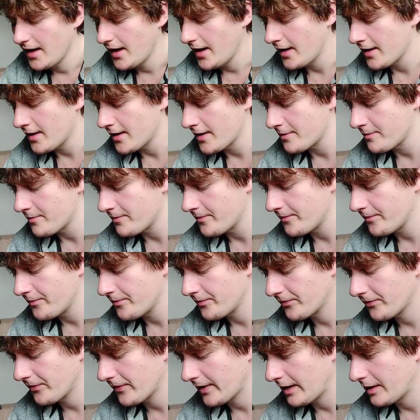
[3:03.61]
Um,
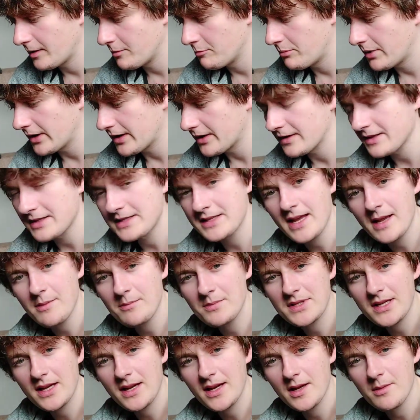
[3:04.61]
but at the same
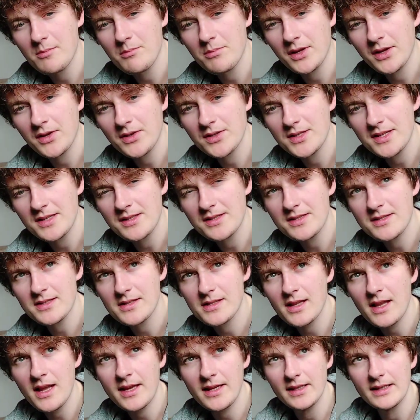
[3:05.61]
time, because it's
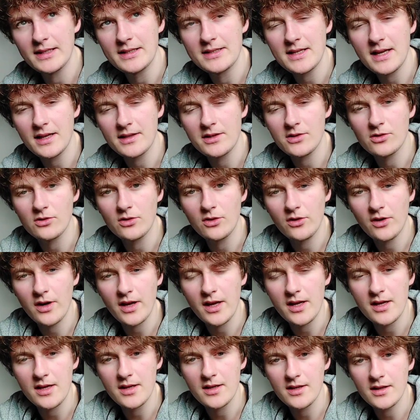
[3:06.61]
slightly Daniel
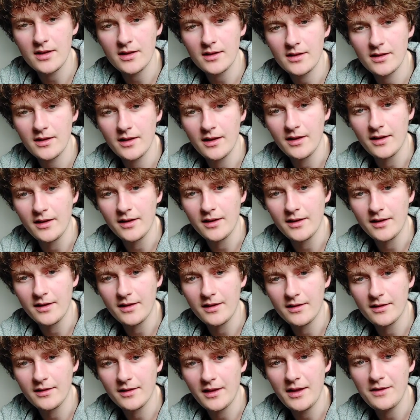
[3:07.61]
Craig
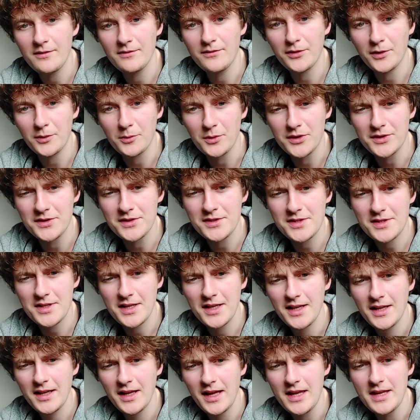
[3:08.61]
uh, influenced,
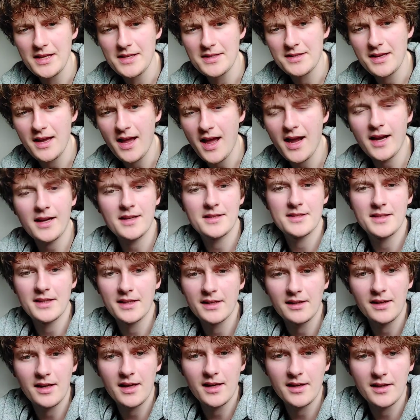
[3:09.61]
he's
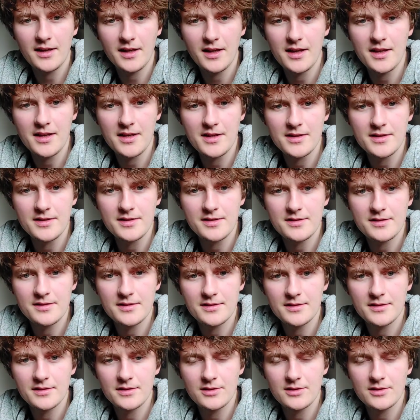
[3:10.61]
acting like he is,